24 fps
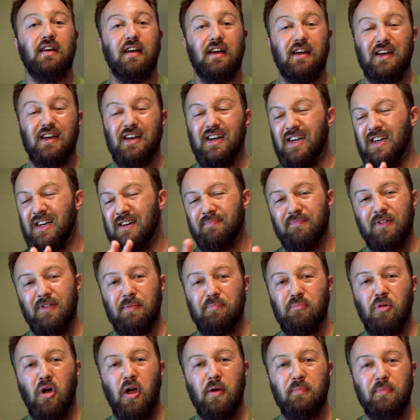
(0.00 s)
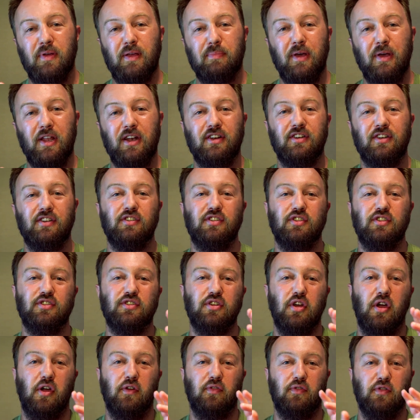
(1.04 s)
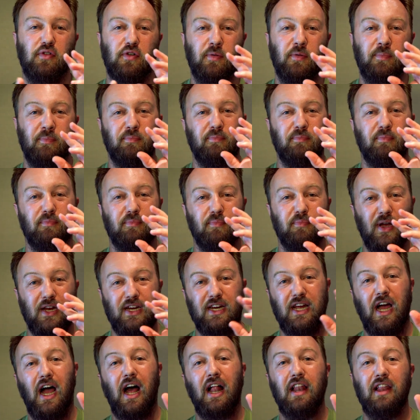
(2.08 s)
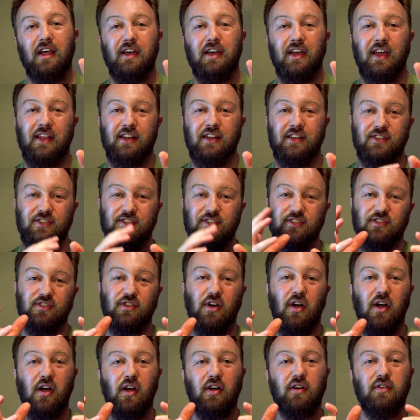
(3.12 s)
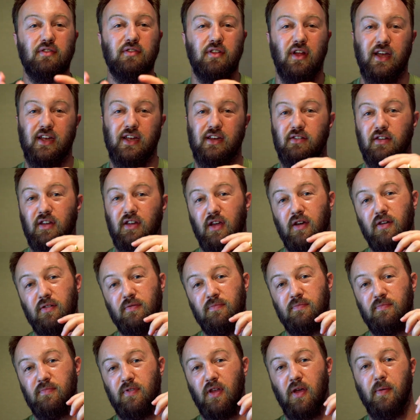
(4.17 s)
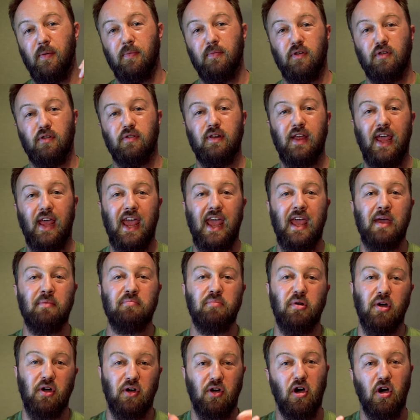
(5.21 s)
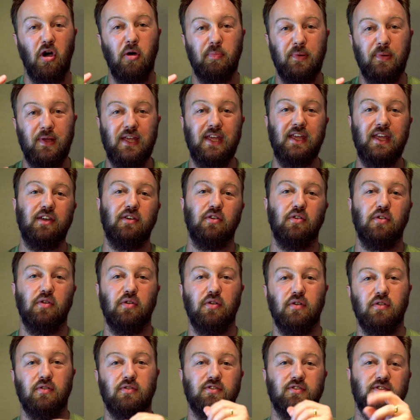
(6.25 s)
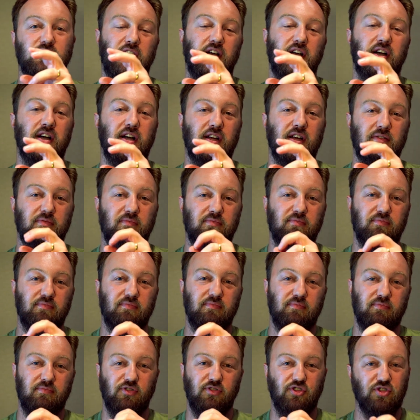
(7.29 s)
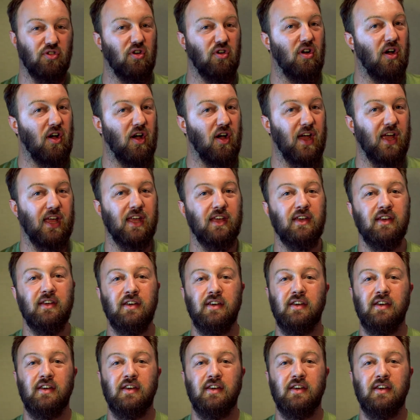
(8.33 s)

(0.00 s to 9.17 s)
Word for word: Um, it might be better to just go for a, a color and a style like you know, you know amber hoppy or dark dry.